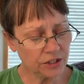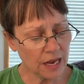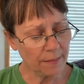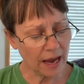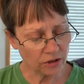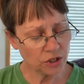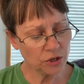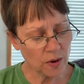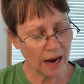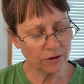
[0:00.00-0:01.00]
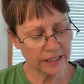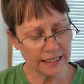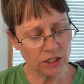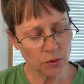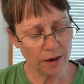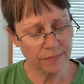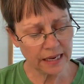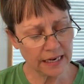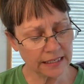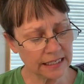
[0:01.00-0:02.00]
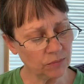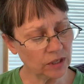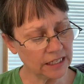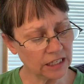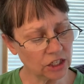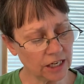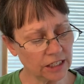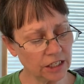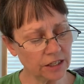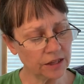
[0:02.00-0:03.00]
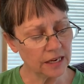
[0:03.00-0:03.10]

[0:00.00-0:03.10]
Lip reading: About 2 hours into our meeting, someone suggested